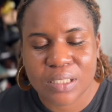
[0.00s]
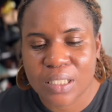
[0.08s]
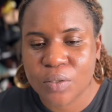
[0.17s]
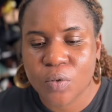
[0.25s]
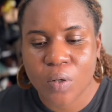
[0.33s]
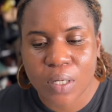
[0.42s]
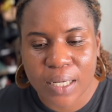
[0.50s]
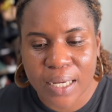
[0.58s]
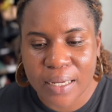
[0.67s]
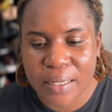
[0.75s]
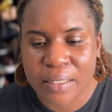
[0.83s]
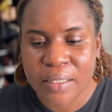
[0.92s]
The young
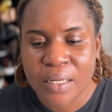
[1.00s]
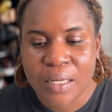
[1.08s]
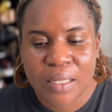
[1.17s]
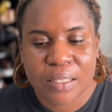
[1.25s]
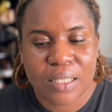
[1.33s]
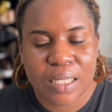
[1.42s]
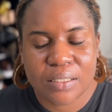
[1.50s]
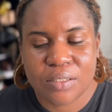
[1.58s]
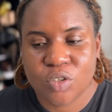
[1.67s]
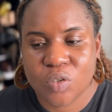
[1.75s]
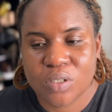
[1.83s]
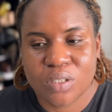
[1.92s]
guy that
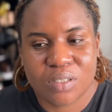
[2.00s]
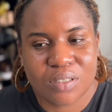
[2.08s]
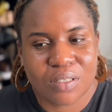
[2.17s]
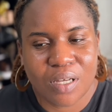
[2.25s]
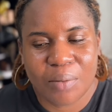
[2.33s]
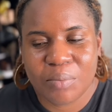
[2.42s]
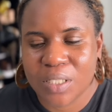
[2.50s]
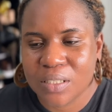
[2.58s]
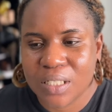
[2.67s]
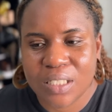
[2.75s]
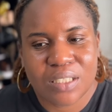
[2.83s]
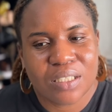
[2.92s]
just, I mean,
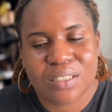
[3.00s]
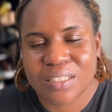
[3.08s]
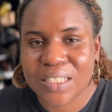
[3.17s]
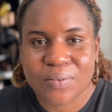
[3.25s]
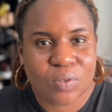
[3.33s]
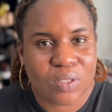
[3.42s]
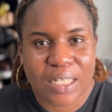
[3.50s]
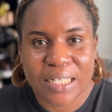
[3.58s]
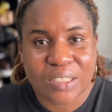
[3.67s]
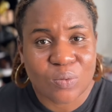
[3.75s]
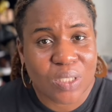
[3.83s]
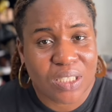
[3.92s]
he didn't deserve to die
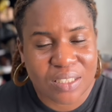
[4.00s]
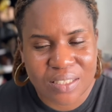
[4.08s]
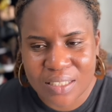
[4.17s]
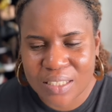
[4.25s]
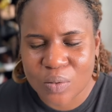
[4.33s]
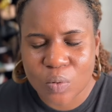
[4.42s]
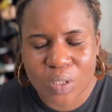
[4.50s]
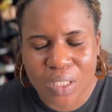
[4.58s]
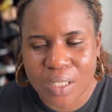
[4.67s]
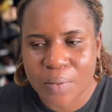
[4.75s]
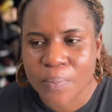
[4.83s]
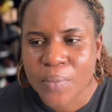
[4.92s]
the way he did,
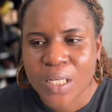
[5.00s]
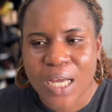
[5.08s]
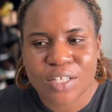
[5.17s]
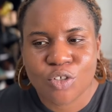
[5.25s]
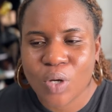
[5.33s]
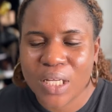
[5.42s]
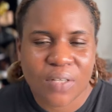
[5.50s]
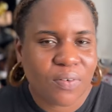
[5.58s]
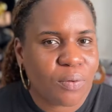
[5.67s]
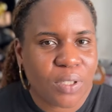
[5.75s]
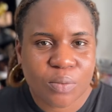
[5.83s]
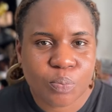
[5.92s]
okay? And so I never
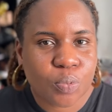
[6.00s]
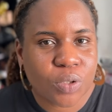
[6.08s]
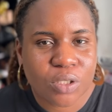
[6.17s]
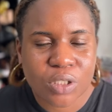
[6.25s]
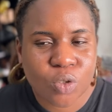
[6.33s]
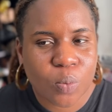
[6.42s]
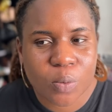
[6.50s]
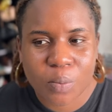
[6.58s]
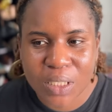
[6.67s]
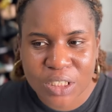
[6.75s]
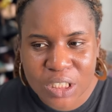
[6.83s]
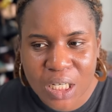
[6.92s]
really brought it up in
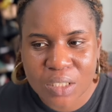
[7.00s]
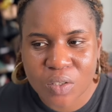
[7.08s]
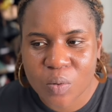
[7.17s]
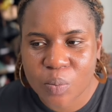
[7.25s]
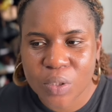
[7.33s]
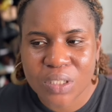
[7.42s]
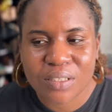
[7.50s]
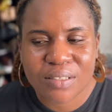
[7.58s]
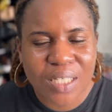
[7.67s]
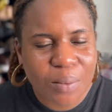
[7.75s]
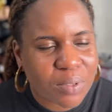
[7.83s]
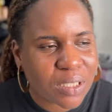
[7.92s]
my channel. But the
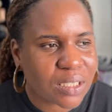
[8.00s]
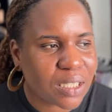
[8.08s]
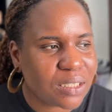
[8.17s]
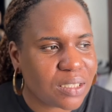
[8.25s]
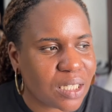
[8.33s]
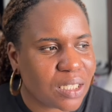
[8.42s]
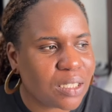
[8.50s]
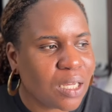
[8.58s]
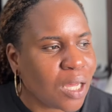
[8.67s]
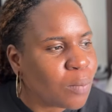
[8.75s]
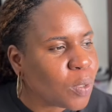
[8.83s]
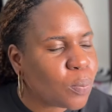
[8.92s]
same thing they did,
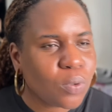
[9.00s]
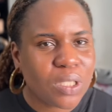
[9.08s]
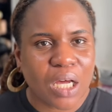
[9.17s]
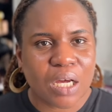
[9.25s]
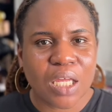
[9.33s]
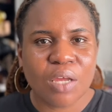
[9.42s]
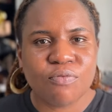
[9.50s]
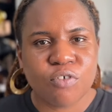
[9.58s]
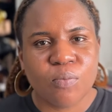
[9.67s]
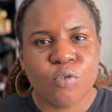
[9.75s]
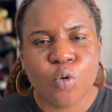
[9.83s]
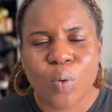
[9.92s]
people that came
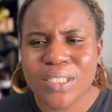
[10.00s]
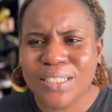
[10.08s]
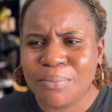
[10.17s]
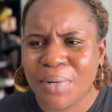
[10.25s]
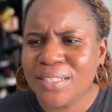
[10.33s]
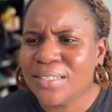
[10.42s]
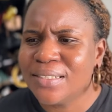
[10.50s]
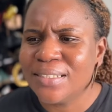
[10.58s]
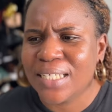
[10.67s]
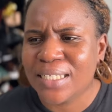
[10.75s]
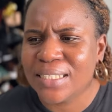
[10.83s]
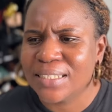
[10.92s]
from nowhere demanding
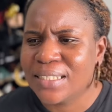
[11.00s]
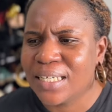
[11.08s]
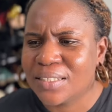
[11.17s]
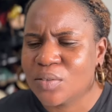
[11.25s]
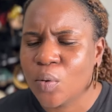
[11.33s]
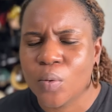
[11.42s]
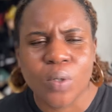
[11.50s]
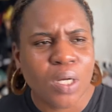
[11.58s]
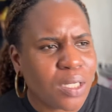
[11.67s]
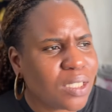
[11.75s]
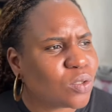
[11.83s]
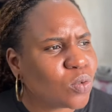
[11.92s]
DNA tests. Oh,
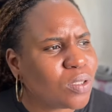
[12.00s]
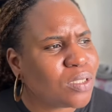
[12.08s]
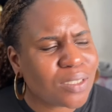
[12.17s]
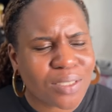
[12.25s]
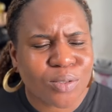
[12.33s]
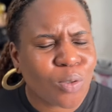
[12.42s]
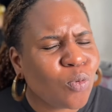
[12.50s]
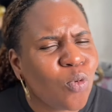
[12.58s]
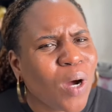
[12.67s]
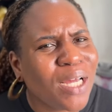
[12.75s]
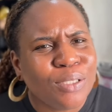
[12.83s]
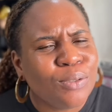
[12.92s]
it's not this, it's not, who
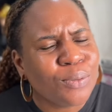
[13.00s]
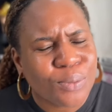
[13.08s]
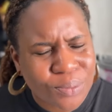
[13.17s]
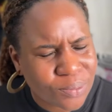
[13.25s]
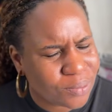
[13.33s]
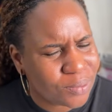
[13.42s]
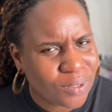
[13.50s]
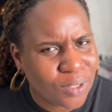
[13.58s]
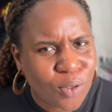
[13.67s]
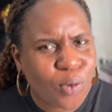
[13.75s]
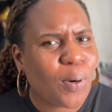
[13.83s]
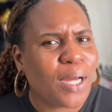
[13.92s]
are you?
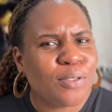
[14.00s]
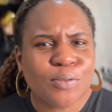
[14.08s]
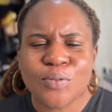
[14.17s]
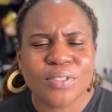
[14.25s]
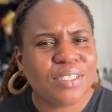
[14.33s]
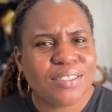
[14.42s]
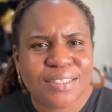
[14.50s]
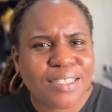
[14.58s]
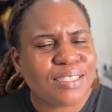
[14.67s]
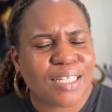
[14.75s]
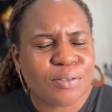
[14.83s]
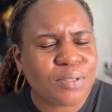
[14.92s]
Who are you to say the
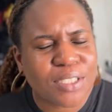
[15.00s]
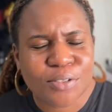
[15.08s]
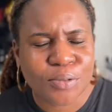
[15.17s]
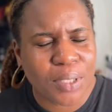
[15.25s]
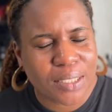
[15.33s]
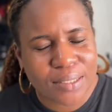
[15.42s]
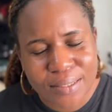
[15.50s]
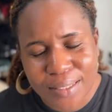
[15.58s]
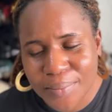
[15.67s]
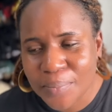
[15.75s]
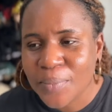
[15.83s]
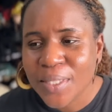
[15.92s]
things that you think you can
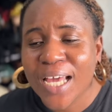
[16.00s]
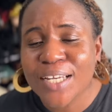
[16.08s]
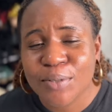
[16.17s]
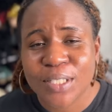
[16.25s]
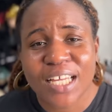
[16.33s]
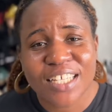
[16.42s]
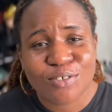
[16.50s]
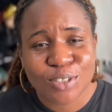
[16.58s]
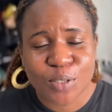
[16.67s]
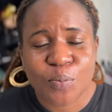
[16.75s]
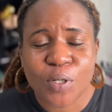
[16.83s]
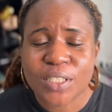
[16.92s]
say? Anyway, that's not
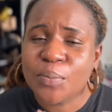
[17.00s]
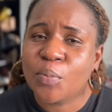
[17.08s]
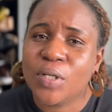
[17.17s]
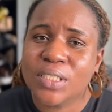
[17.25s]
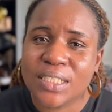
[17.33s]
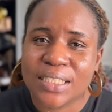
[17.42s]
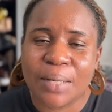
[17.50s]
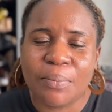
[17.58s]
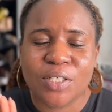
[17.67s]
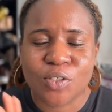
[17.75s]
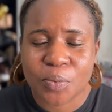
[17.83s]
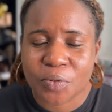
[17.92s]
the point. The point is that my
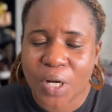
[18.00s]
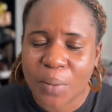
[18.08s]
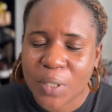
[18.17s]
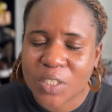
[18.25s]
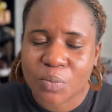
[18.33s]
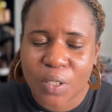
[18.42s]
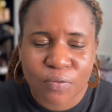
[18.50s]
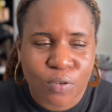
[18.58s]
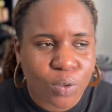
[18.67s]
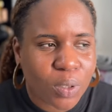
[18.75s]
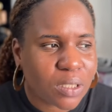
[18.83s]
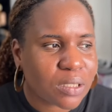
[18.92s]
subscribers, my
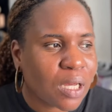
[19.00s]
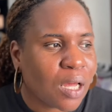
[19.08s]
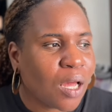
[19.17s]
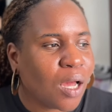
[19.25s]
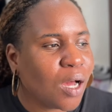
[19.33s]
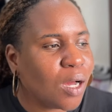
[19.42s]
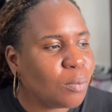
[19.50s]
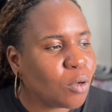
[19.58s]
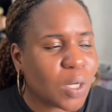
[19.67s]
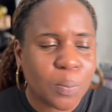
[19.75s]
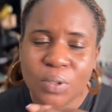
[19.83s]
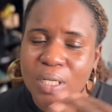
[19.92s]
followers,
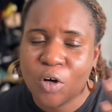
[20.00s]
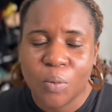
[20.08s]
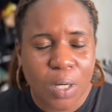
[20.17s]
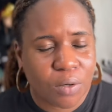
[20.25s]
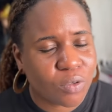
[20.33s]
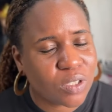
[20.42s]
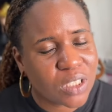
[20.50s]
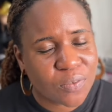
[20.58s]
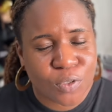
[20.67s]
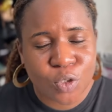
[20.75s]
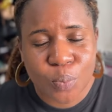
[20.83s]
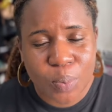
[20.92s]
other people that come across this
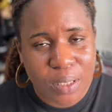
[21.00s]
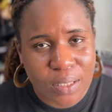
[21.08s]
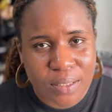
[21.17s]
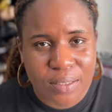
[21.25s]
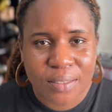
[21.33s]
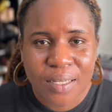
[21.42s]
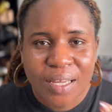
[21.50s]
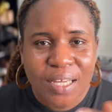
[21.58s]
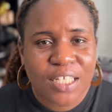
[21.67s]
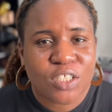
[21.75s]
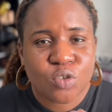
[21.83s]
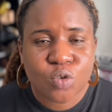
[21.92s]
video, please,
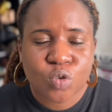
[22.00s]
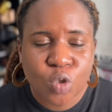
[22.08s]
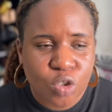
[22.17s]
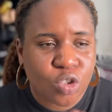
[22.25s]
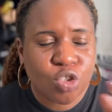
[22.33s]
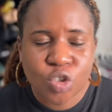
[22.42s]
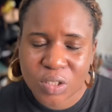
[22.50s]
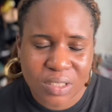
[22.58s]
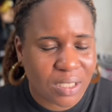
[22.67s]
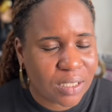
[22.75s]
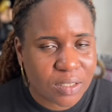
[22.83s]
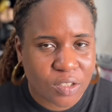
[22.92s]
it's not just
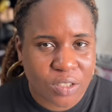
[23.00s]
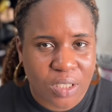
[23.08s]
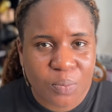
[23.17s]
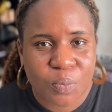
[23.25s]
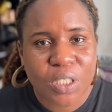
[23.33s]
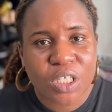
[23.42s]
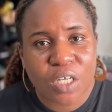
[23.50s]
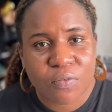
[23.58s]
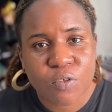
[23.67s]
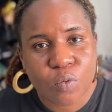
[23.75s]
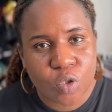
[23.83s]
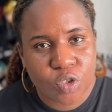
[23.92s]
the internet. Be
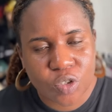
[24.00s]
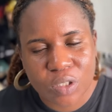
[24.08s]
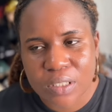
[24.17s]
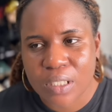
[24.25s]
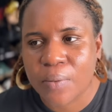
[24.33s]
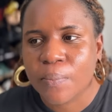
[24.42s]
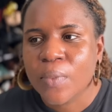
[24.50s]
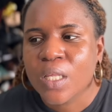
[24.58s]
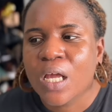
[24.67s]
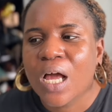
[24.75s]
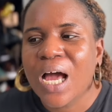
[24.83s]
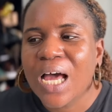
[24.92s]
careful what you say.
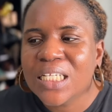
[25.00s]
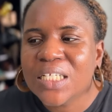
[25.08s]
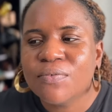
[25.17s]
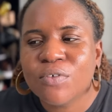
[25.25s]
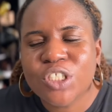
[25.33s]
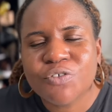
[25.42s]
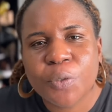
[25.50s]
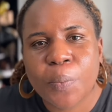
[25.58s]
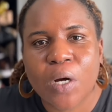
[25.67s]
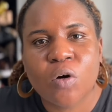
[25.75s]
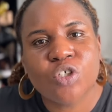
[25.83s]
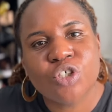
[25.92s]
And even the
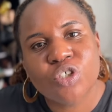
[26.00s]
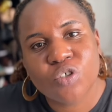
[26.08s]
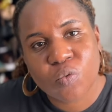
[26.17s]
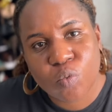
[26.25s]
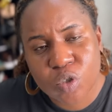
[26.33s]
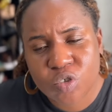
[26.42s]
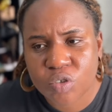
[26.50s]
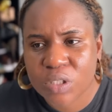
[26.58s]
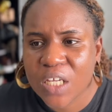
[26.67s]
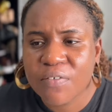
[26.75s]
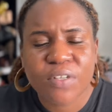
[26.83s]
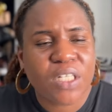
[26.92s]
repercussions of what you
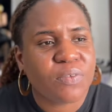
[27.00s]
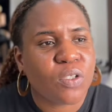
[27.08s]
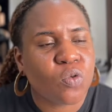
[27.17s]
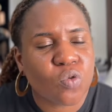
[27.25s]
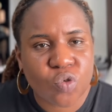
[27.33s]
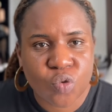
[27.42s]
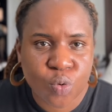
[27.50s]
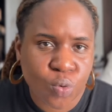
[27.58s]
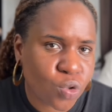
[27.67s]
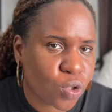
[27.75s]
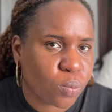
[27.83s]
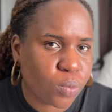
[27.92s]
say, even if they don't sue
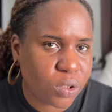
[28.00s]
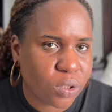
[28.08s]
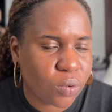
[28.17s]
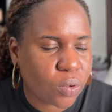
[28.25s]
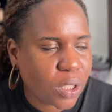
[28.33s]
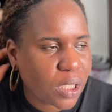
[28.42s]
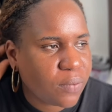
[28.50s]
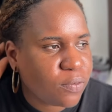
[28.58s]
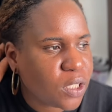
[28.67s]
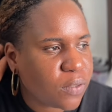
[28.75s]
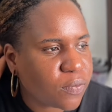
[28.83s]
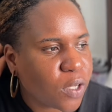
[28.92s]
somebody, okay,
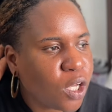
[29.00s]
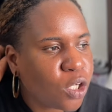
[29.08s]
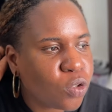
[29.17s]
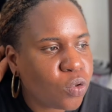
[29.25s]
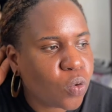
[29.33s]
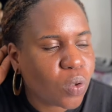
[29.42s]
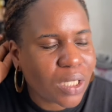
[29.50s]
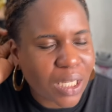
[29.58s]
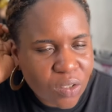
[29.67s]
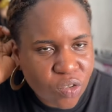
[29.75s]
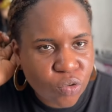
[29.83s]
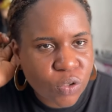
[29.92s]
even if you don't
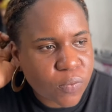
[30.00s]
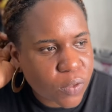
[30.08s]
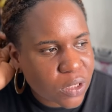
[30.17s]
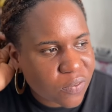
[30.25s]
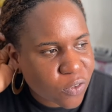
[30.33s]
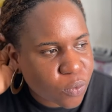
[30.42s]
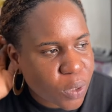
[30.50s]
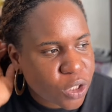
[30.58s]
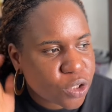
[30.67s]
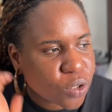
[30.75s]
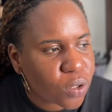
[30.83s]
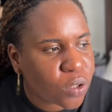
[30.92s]
get sued for
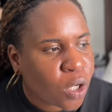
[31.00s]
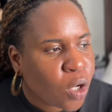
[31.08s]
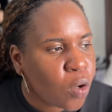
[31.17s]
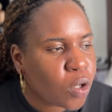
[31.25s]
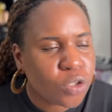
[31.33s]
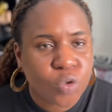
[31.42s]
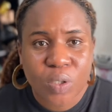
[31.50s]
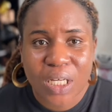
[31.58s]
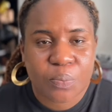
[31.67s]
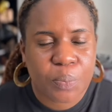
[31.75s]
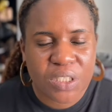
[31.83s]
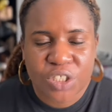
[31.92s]
defamation or you don't
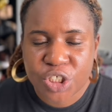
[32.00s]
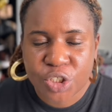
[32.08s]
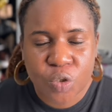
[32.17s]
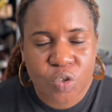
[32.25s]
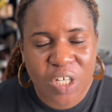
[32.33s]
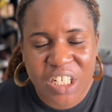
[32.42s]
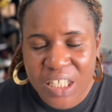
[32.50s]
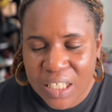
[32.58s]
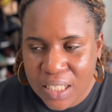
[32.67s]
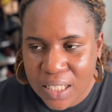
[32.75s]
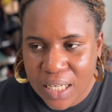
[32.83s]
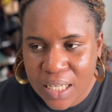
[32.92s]
get petitioned or
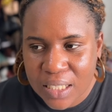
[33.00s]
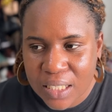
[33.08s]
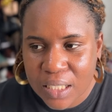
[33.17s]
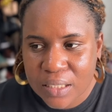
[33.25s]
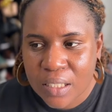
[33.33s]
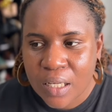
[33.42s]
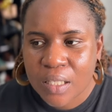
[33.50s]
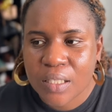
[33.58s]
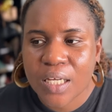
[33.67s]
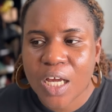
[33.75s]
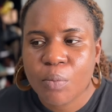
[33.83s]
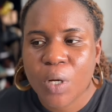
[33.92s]
anything like that,
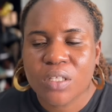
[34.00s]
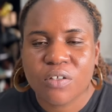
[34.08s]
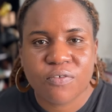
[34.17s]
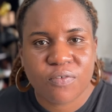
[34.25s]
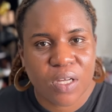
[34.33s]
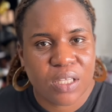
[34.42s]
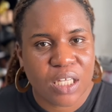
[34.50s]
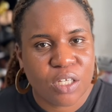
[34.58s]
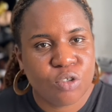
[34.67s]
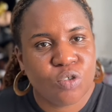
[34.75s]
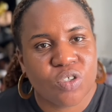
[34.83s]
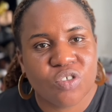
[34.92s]
think about the fact that you're
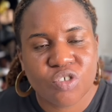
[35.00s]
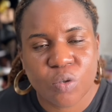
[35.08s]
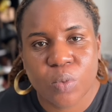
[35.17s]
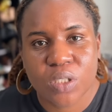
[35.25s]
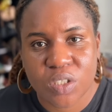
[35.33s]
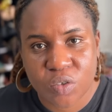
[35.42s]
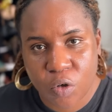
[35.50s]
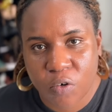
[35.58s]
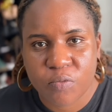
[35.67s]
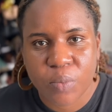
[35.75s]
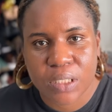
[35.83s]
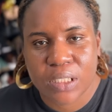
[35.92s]
using somebody's
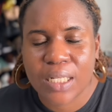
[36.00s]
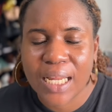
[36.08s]
government name.